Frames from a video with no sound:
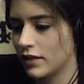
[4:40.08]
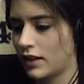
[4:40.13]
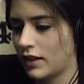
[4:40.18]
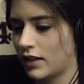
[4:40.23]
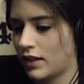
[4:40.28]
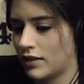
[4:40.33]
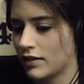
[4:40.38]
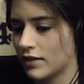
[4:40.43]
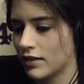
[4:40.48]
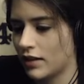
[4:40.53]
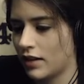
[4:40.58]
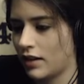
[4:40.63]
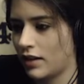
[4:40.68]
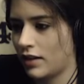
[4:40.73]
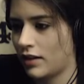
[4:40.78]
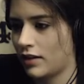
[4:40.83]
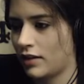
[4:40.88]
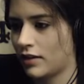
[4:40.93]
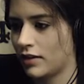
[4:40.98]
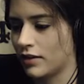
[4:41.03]
Let us
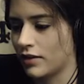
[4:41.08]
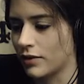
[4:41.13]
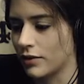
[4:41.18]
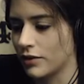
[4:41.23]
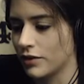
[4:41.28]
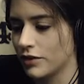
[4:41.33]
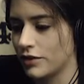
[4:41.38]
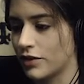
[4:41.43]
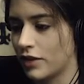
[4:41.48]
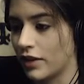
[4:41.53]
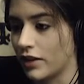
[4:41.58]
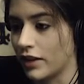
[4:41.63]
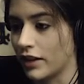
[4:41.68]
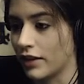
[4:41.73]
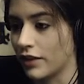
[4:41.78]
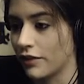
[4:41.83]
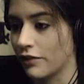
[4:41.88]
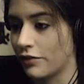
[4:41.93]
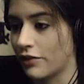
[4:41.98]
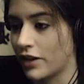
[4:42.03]
go! Sorry,
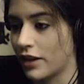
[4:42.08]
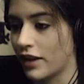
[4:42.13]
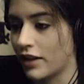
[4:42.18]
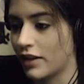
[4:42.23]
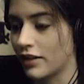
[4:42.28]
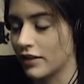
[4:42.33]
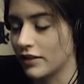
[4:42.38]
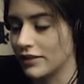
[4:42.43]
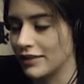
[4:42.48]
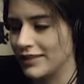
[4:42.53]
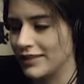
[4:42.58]
the friggin...